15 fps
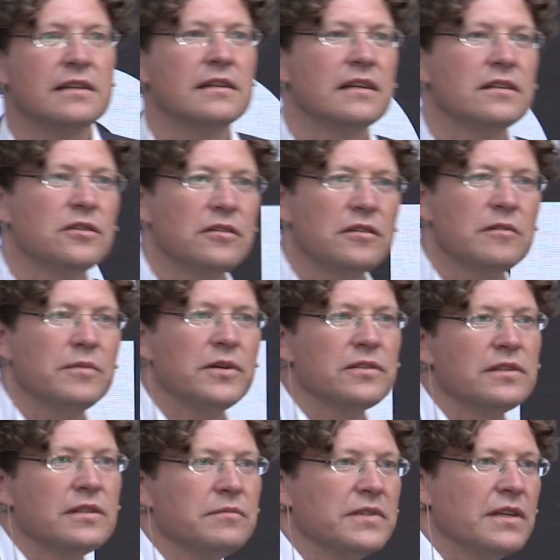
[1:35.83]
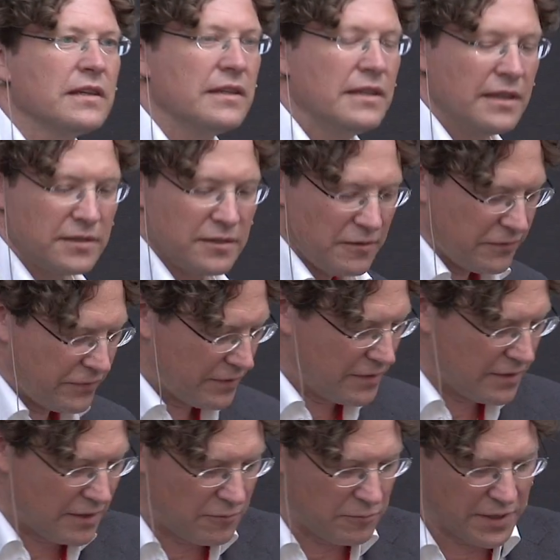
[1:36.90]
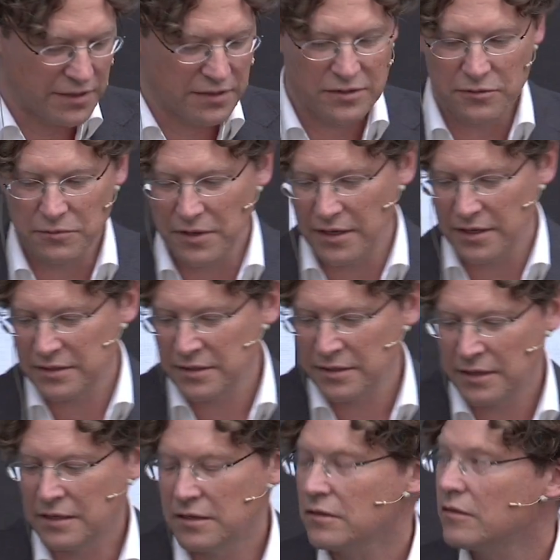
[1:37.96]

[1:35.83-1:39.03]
And I talk about some techniques of uh, how we can do that and